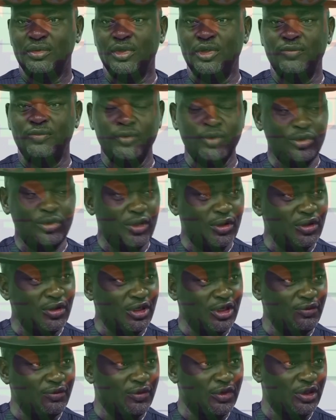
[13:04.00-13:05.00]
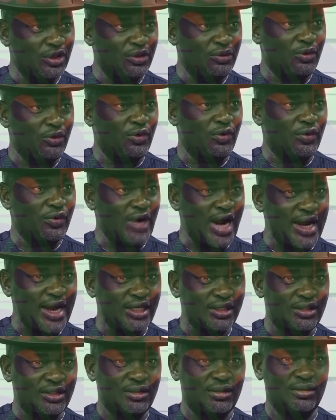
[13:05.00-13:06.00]
If you don't give the
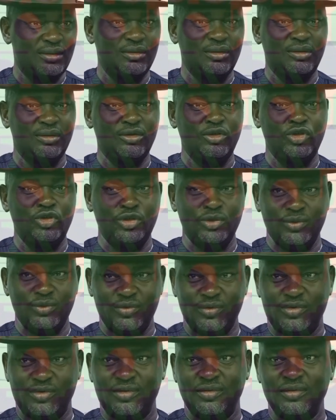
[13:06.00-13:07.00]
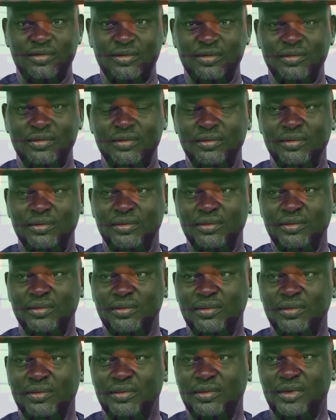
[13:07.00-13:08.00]
right news,
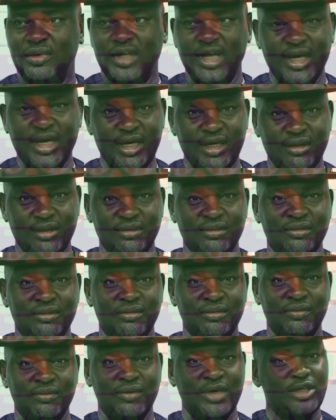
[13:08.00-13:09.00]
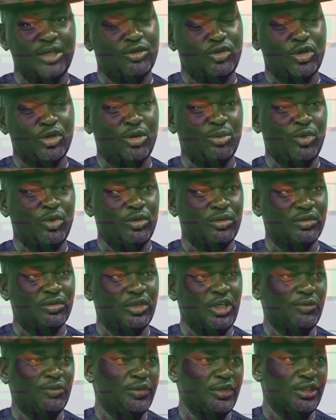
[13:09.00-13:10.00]
then we're in trouble,
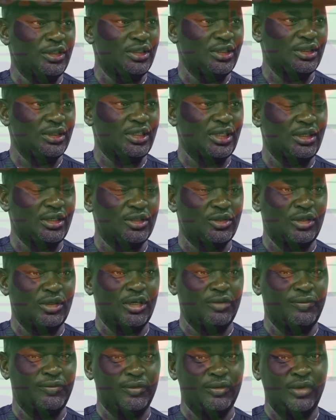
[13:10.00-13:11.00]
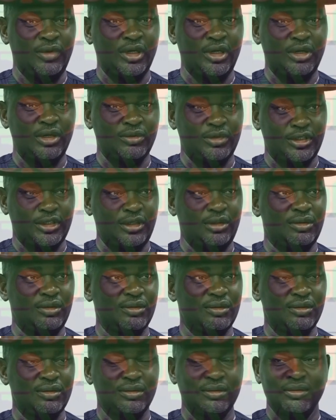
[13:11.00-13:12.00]
even in the international scene.
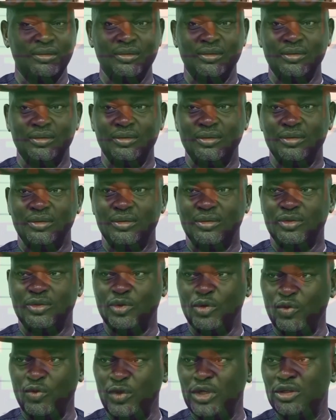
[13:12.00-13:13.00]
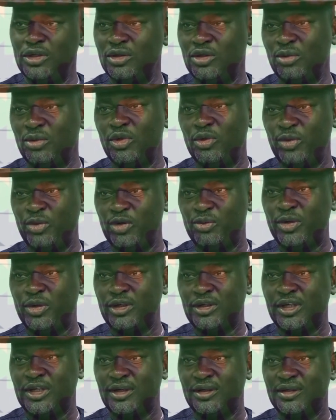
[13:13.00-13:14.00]
So we need to be a bit
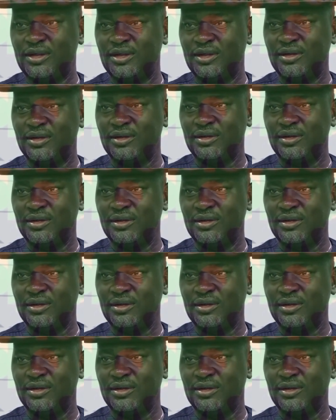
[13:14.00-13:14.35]
patient.